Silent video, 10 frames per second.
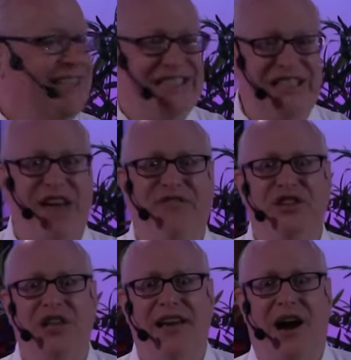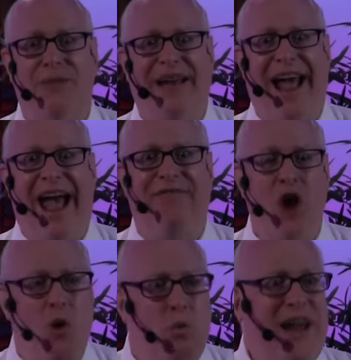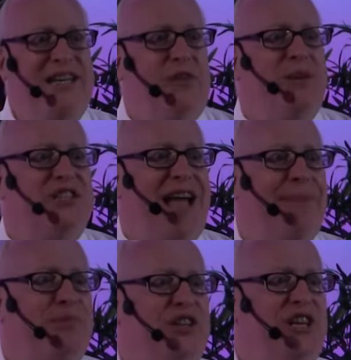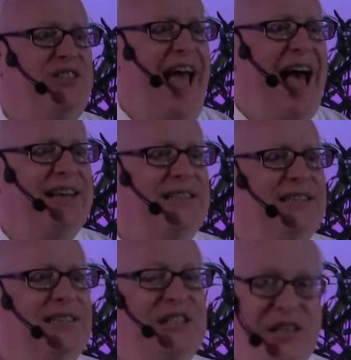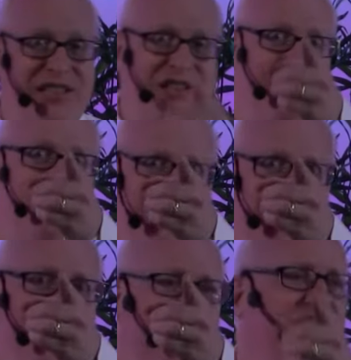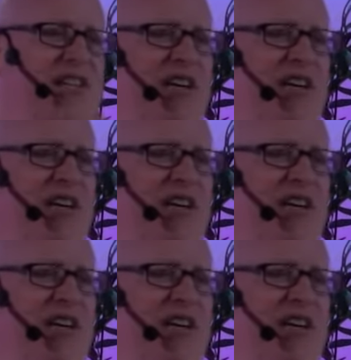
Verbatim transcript: that suffers on our behalf. When did we stop preaching that and start preaching this